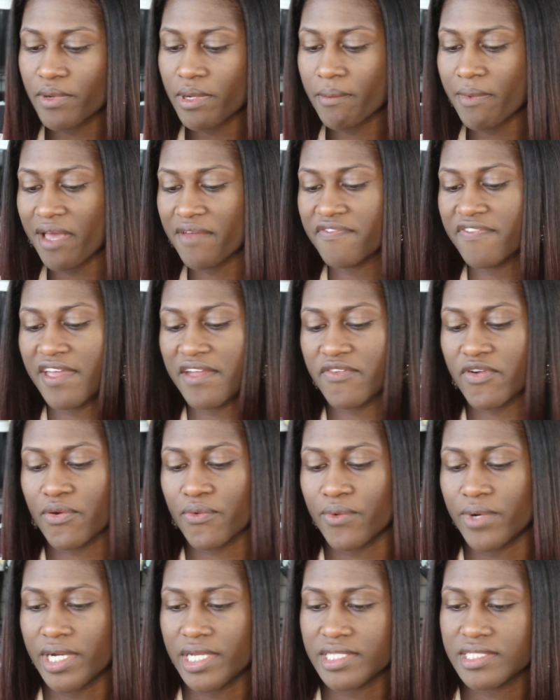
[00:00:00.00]
one of my
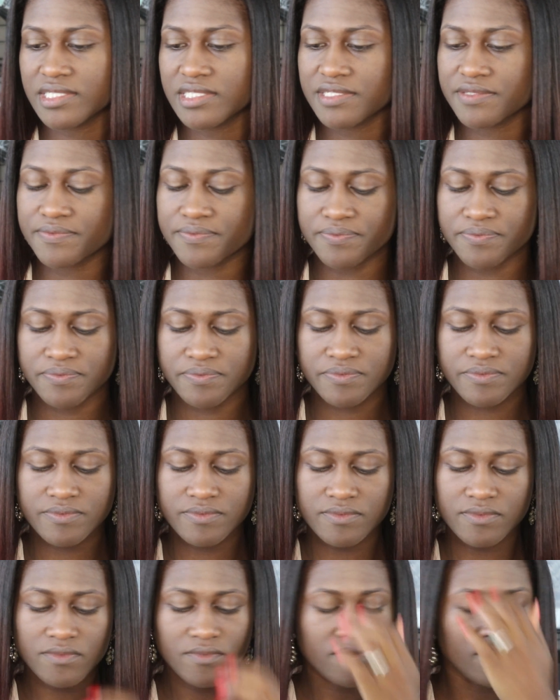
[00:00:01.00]
favorite ones.
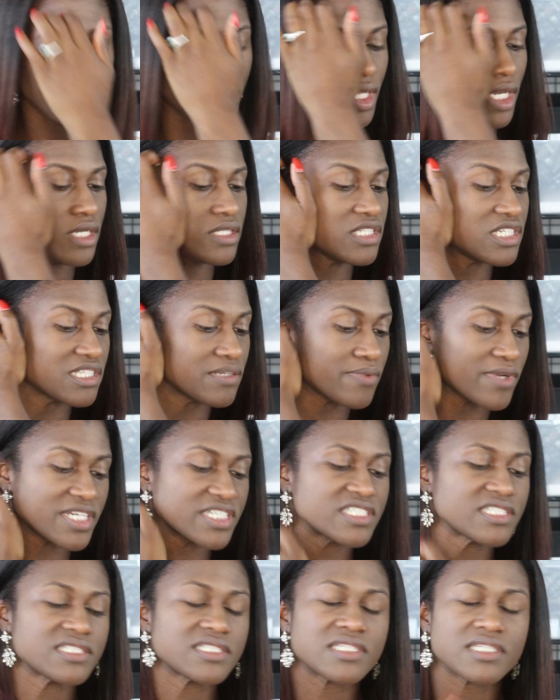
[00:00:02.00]
So the
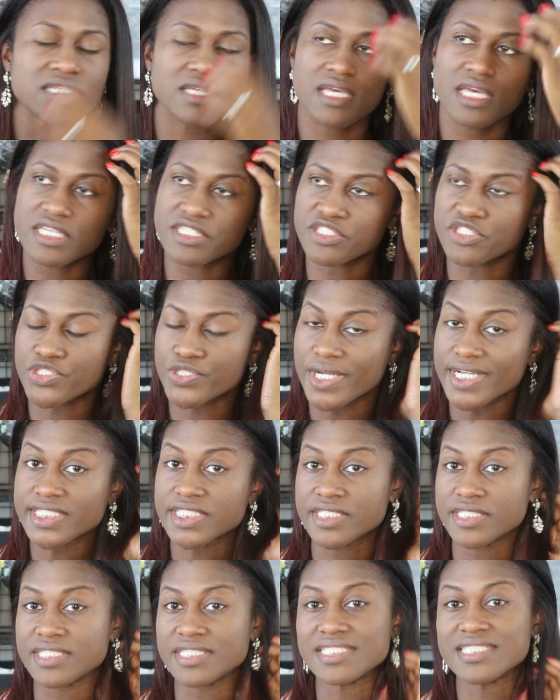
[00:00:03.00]
brush
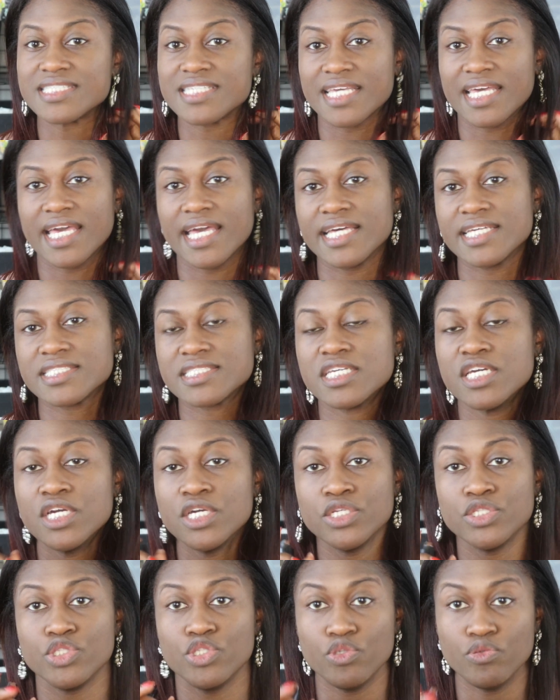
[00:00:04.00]
instructions says,
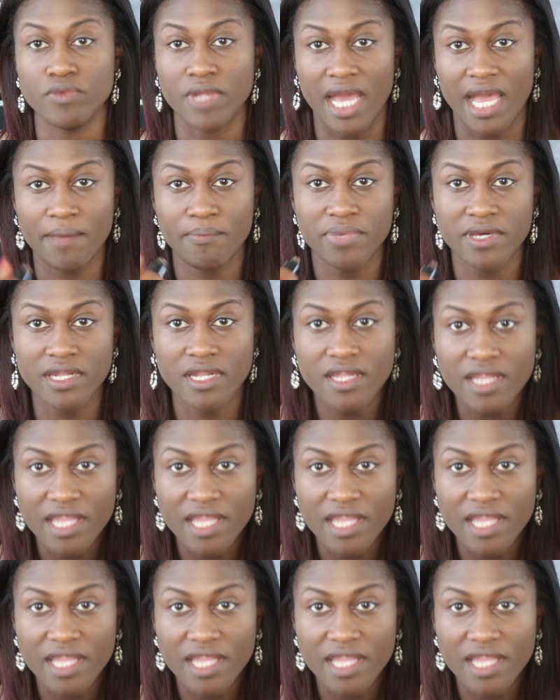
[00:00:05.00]
do not put a